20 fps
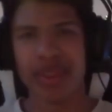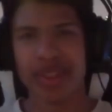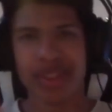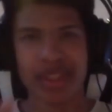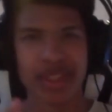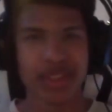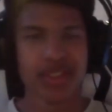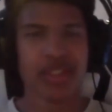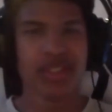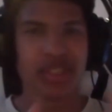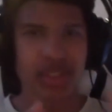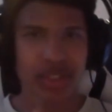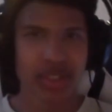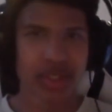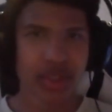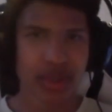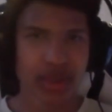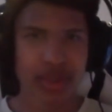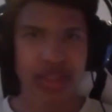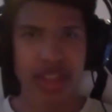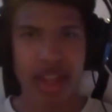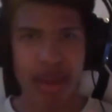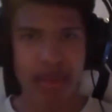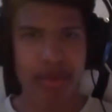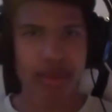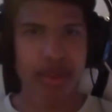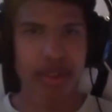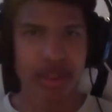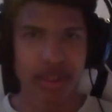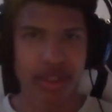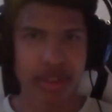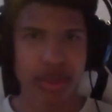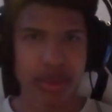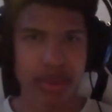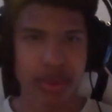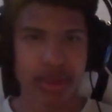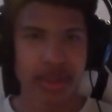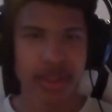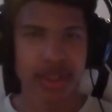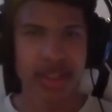This is a series I'm trying to do,
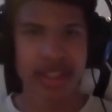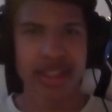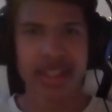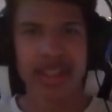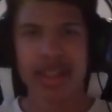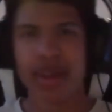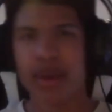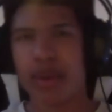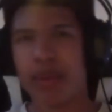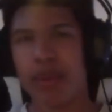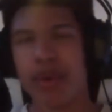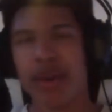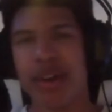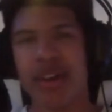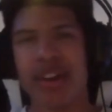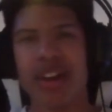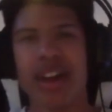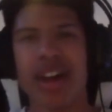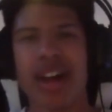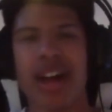where